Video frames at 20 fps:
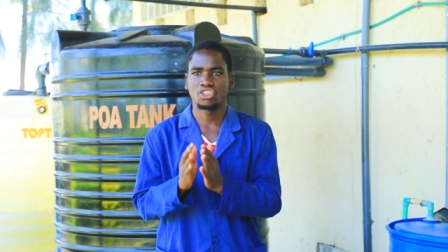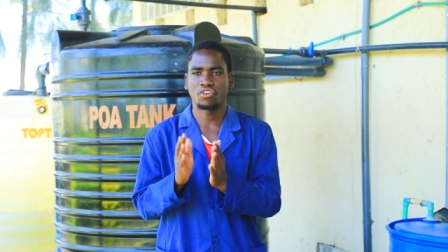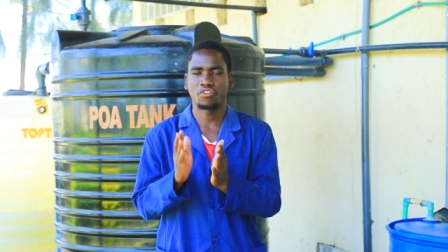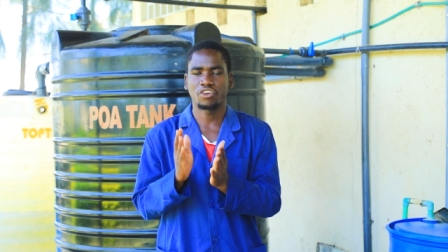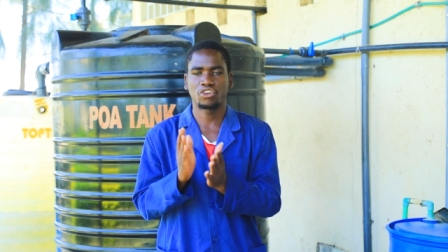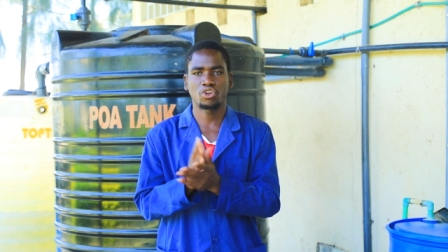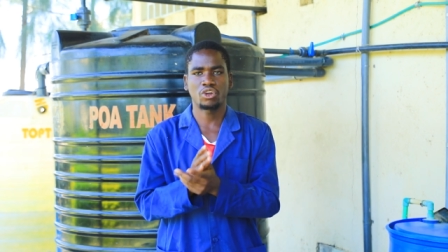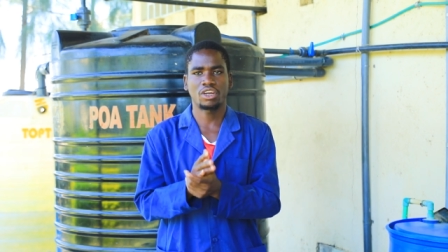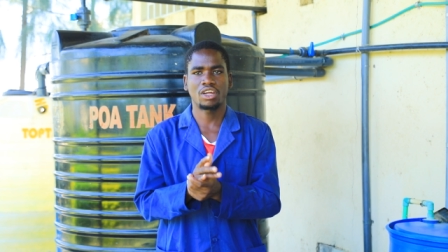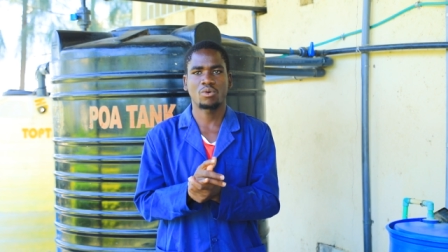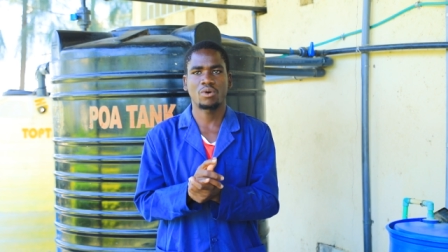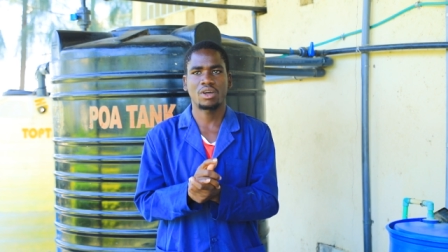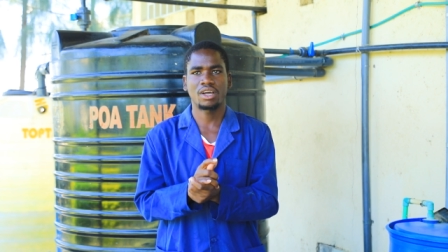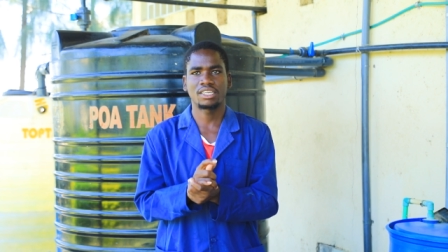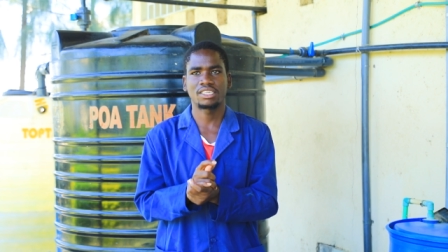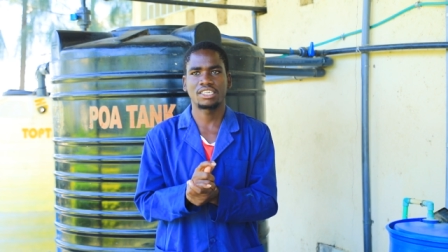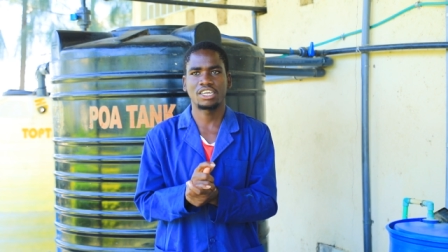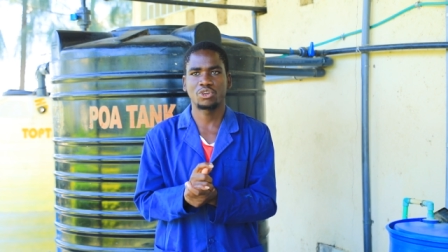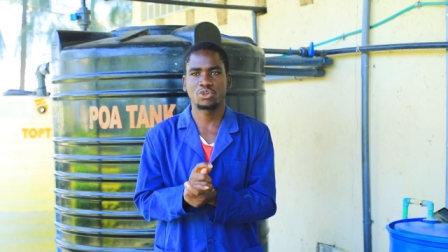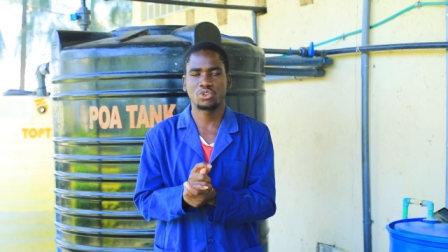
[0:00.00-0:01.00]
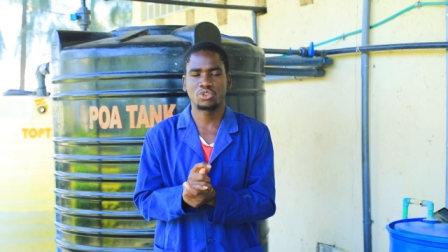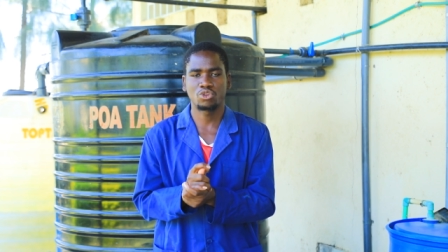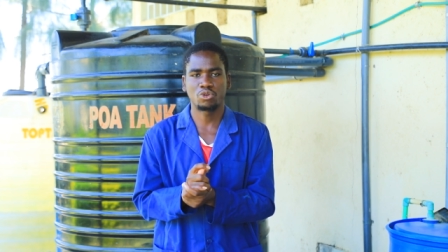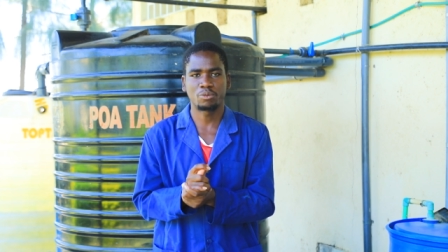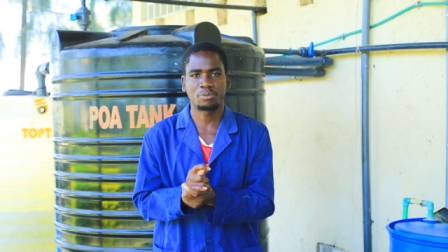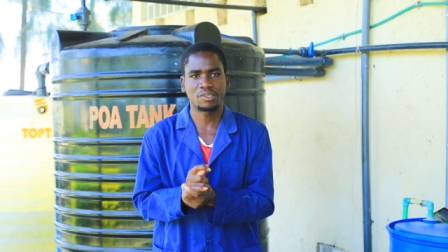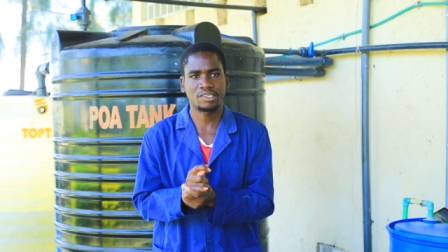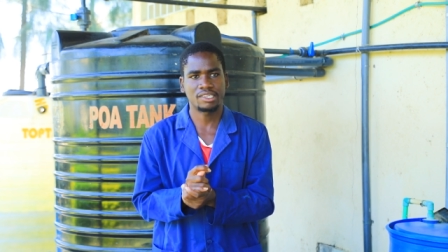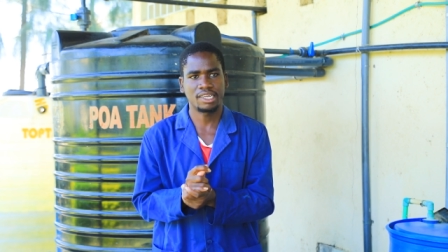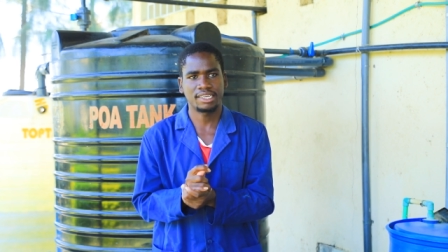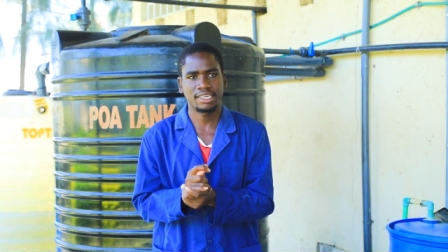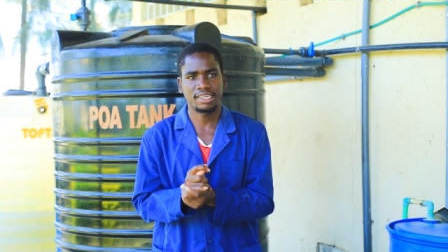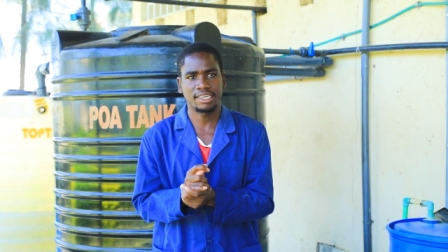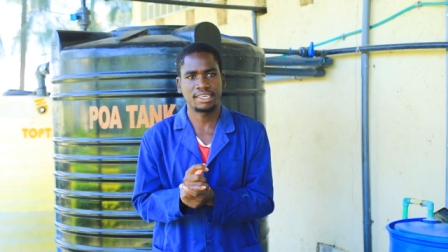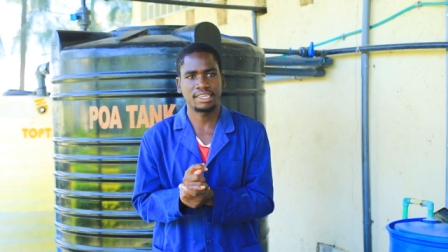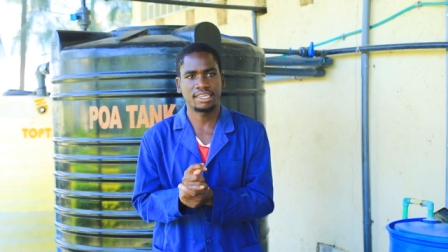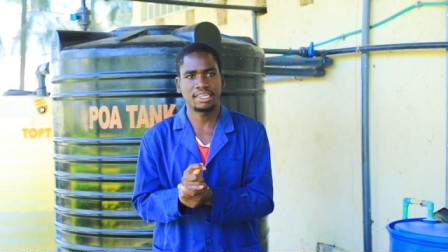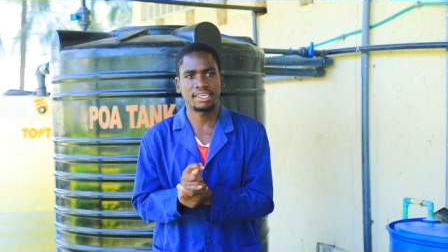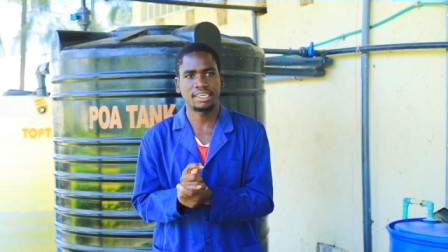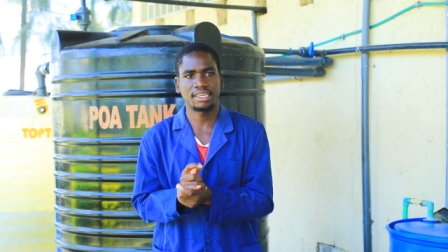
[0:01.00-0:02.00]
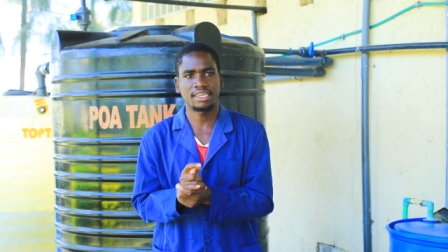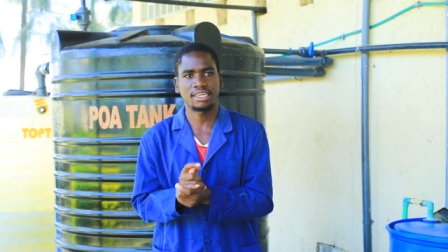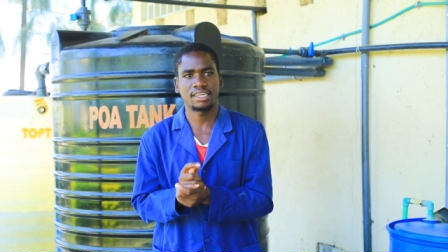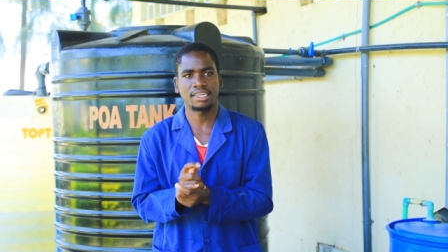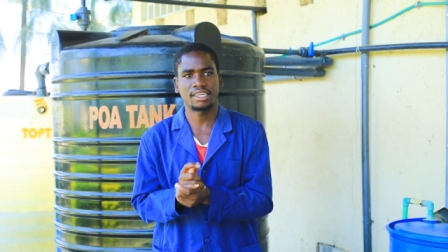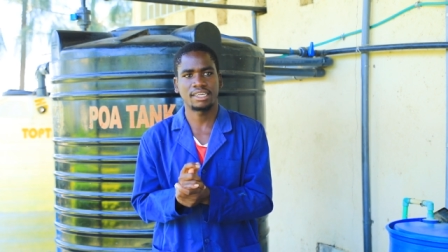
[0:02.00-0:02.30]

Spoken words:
So Victoria Aquaculture Youth Group started in